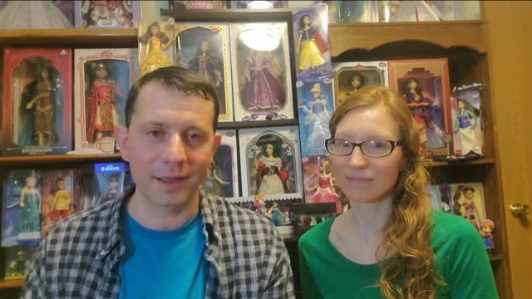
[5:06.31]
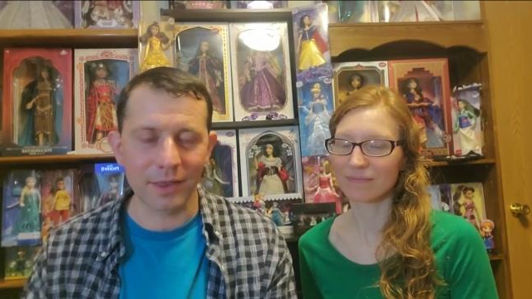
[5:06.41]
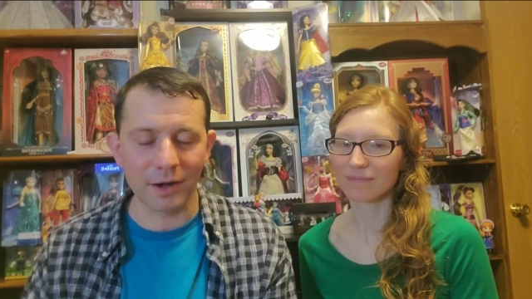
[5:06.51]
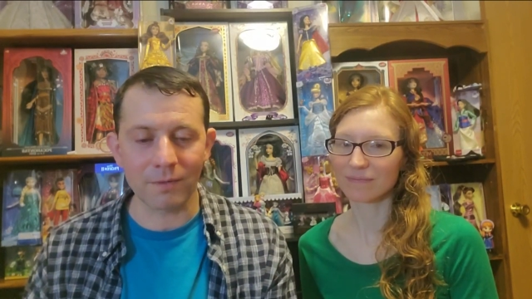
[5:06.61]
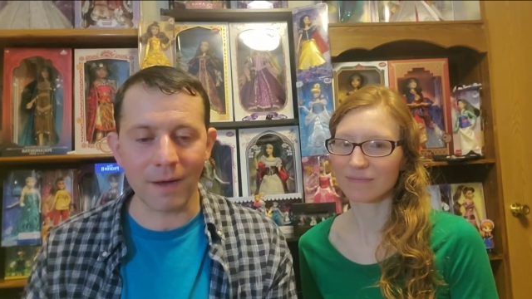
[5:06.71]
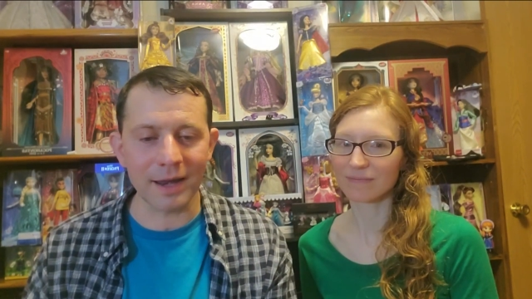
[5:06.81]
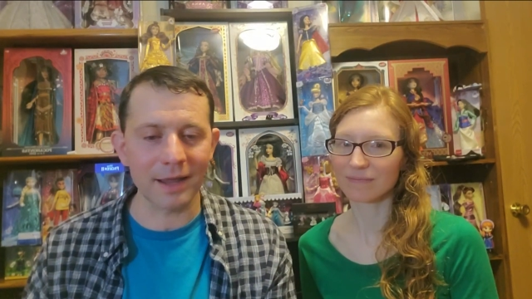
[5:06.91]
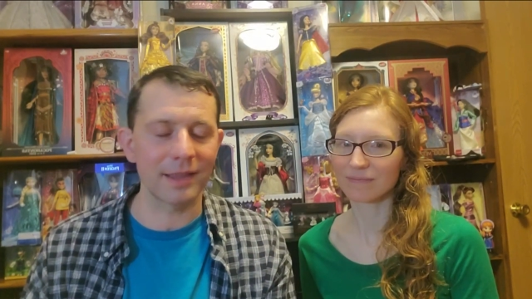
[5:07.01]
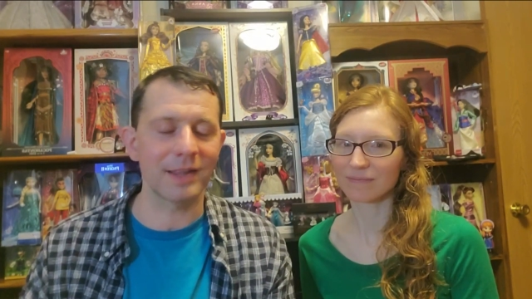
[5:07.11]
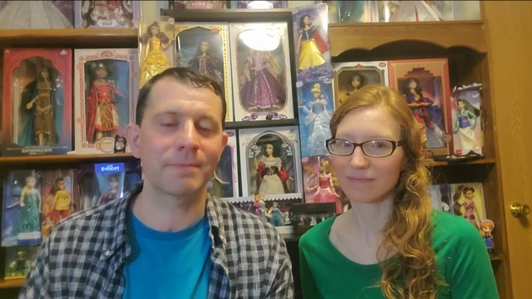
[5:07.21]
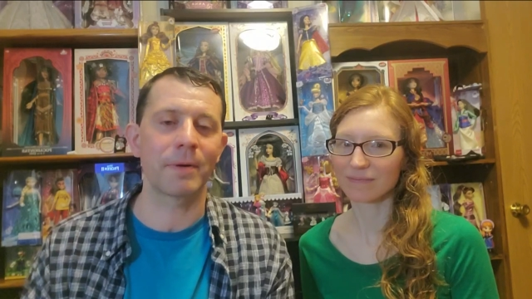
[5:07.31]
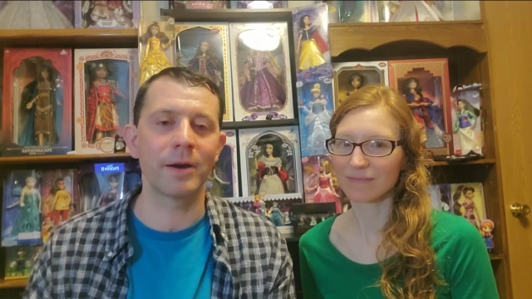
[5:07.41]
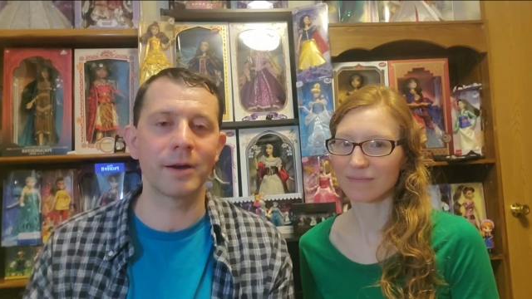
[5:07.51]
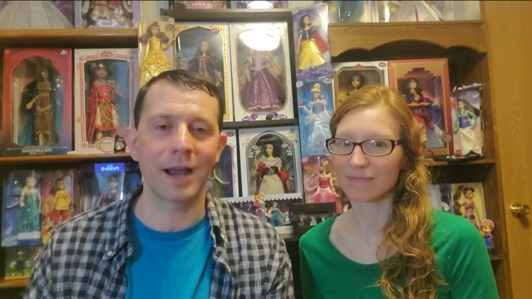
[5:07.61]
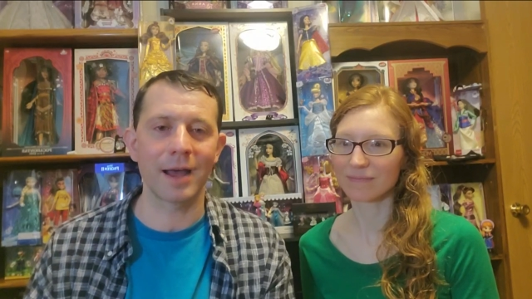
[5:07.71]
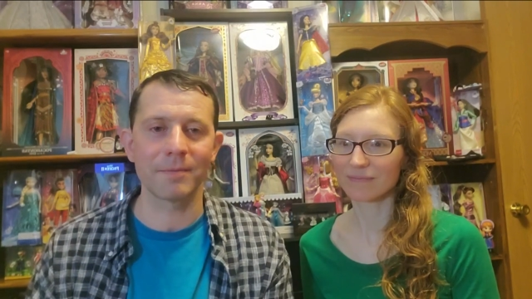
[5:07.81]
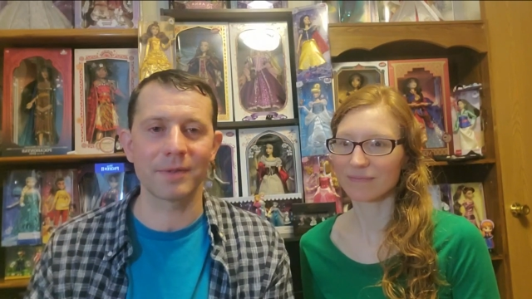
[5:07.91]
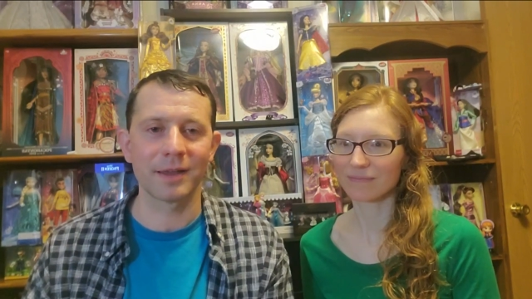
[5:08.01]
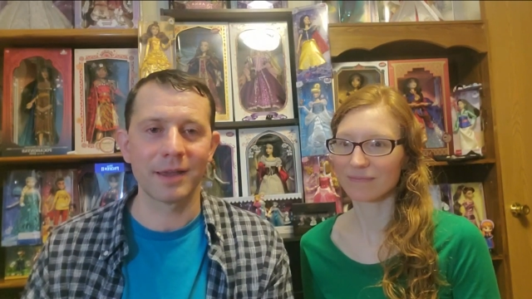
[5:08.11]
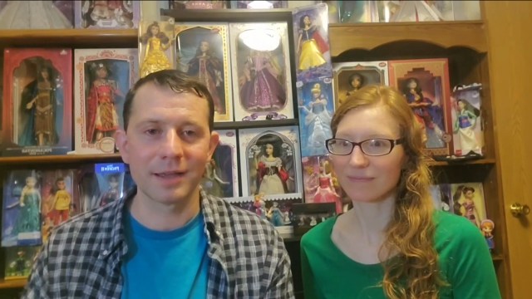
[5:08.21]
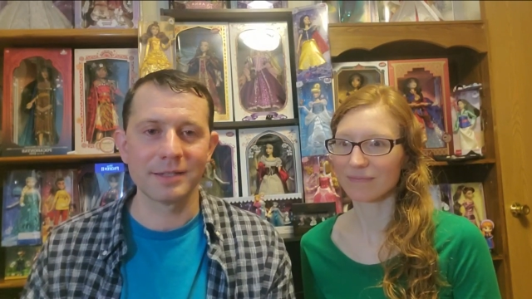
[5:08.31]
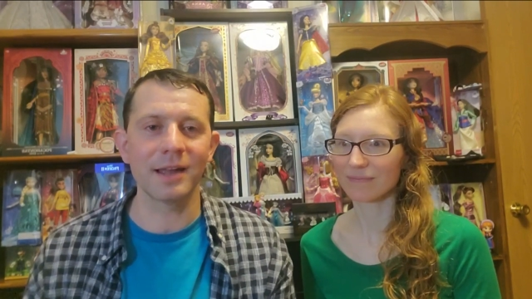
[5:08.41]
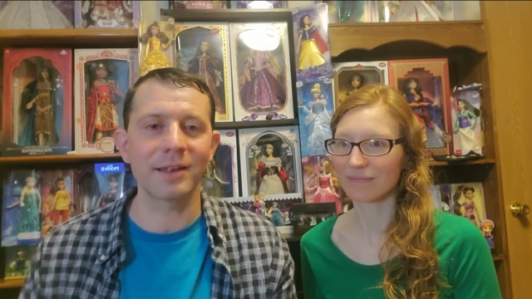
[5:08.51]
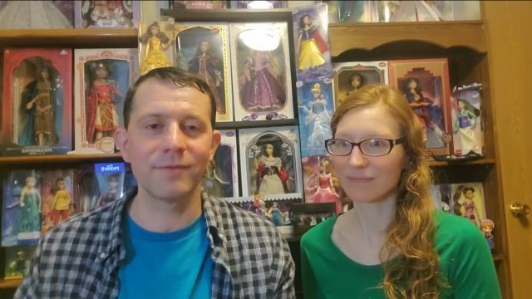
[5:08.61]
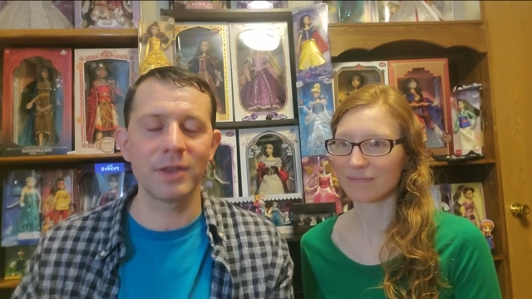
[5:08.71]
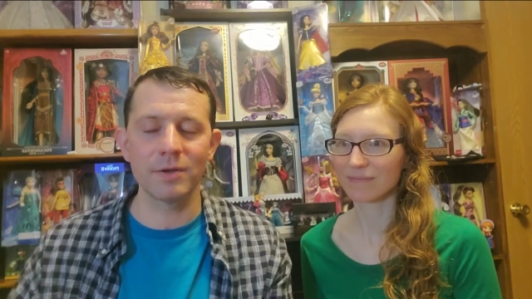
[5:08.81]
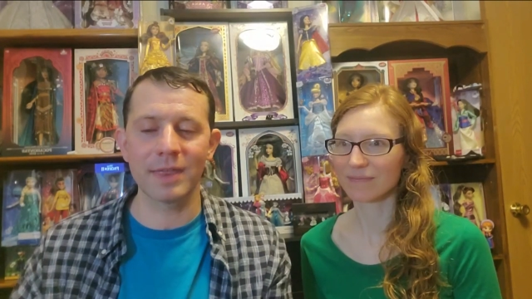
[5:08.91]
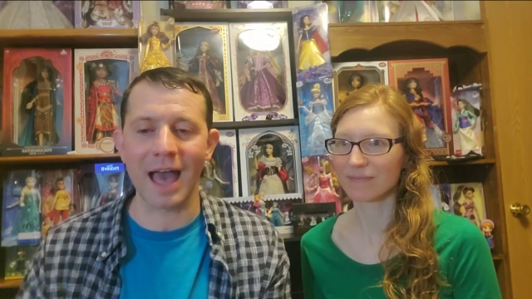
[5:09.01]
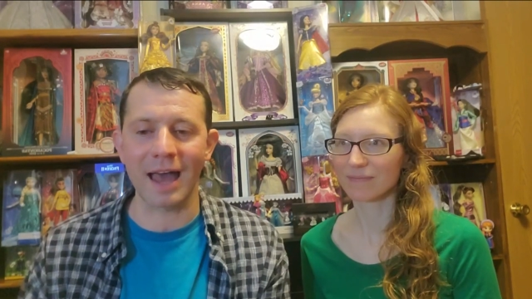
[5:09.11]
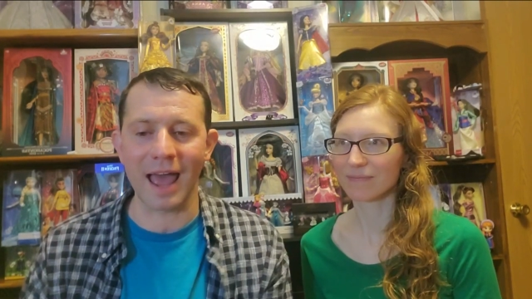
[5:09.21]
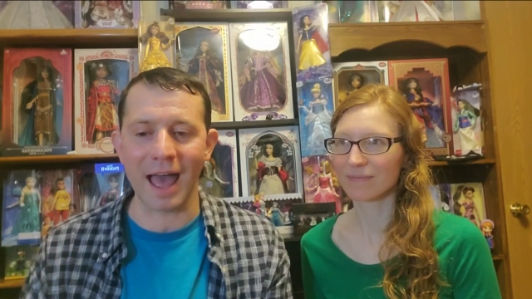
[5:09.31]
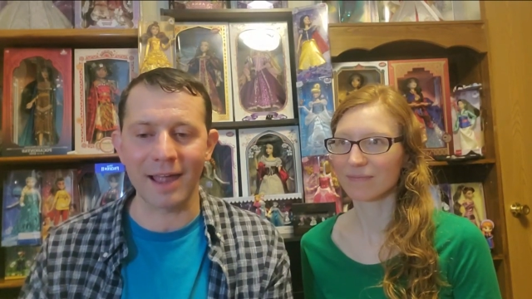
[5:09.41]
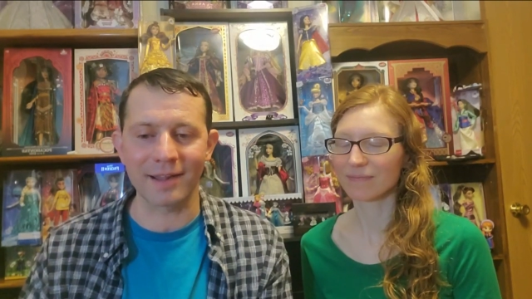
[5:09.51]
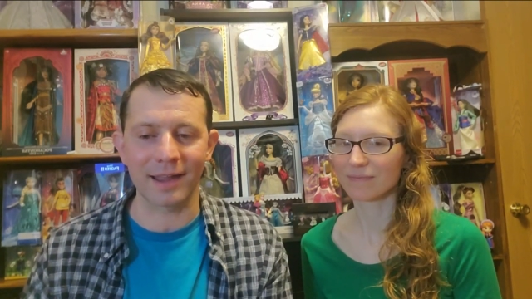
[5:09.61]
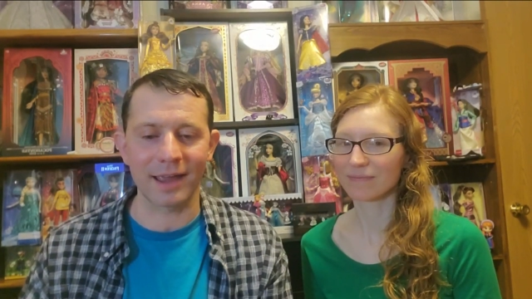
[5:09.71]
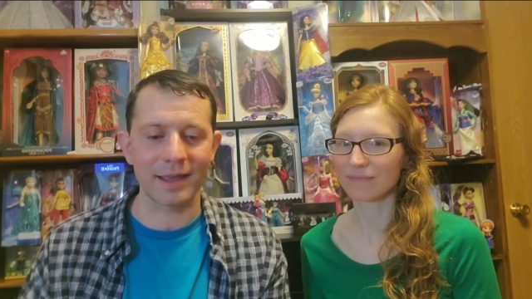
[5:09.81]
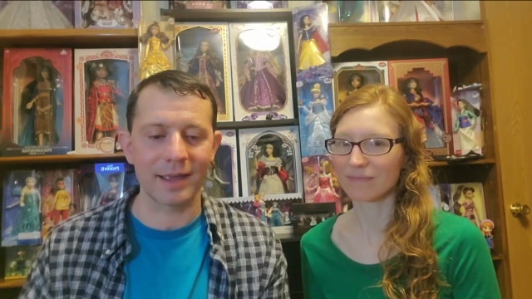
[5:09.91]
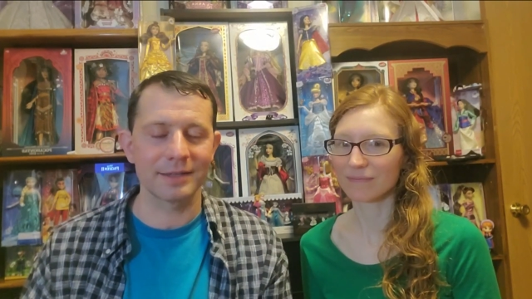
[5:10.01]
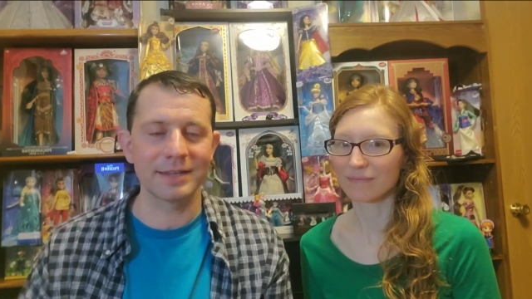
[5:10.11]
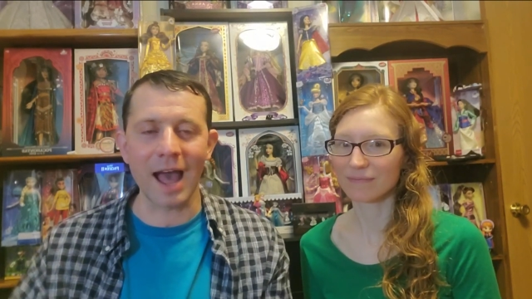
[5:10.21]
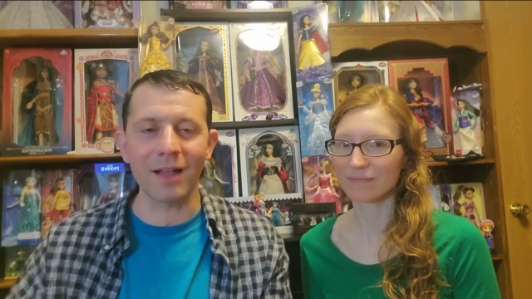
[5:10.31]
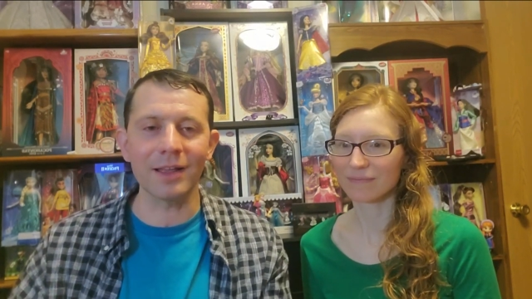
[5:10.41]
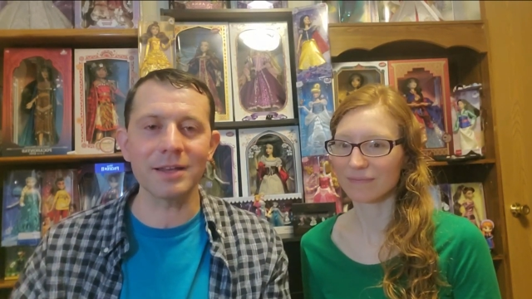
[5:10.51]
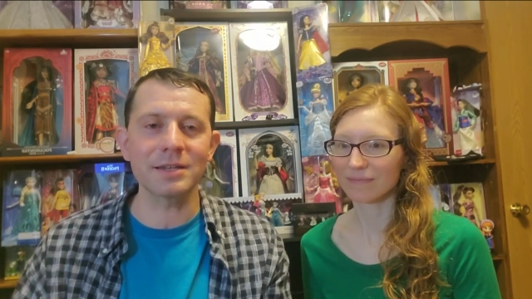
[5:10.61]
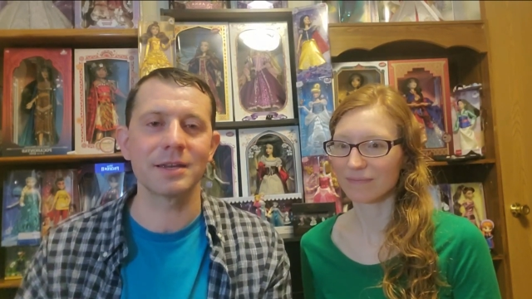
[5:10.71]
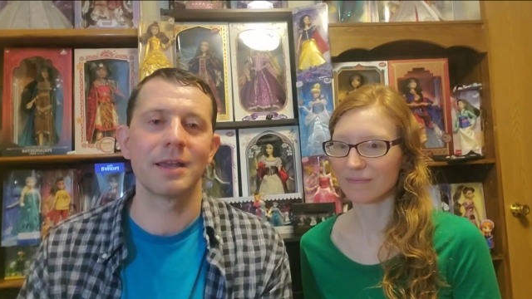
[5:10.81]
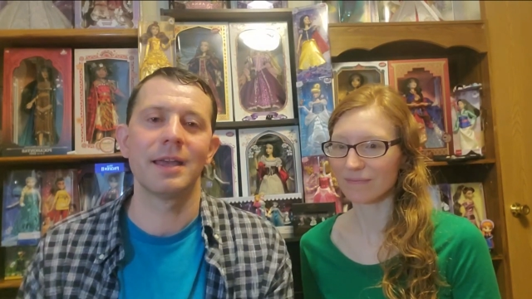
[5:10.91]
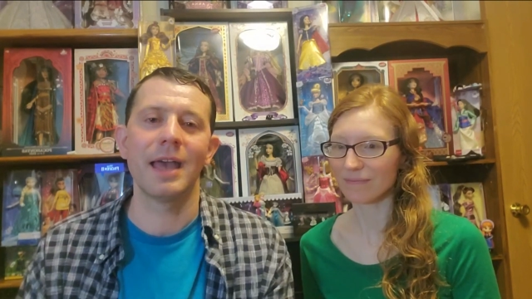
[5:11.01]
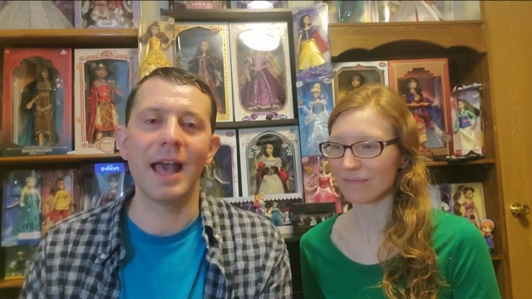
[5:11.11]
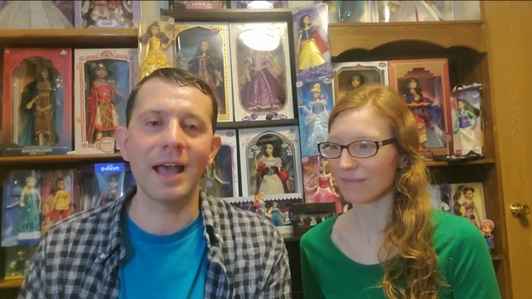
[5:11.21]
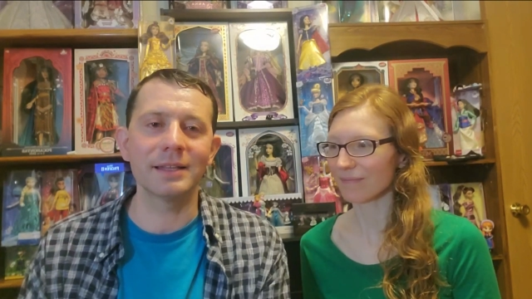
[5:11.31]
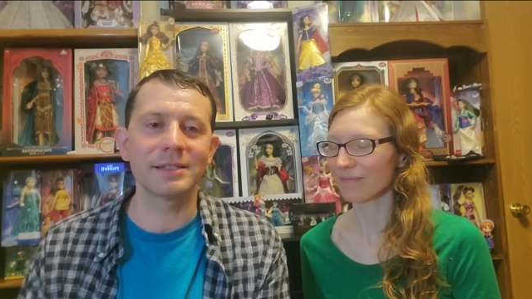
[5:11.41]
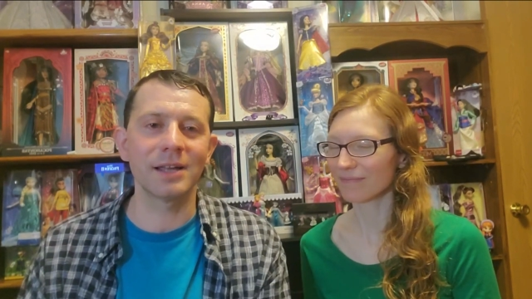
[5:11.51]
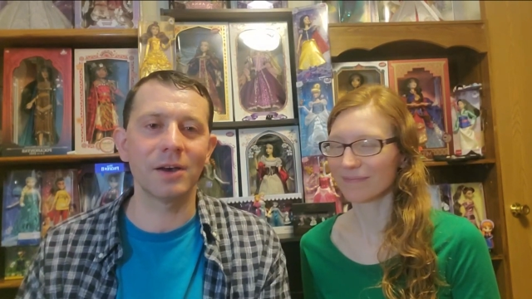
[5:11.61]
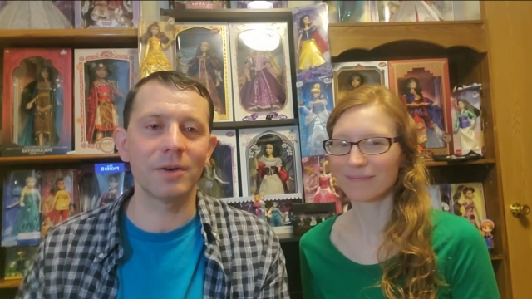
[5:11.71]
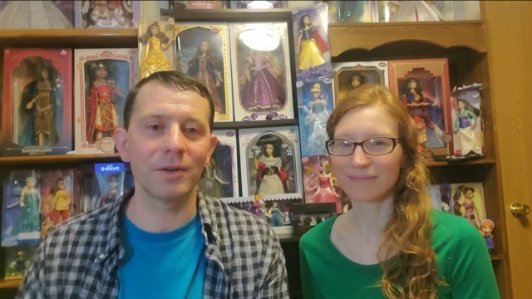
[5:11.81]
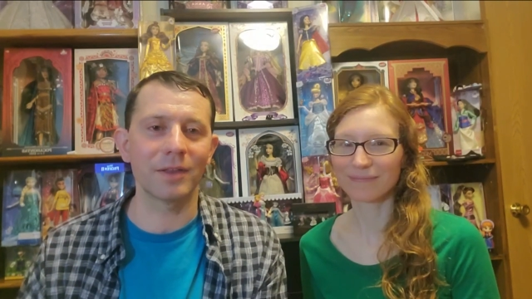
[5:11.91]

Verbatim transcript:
Speaker 1: that are writing these programs just view that as a challenge, and so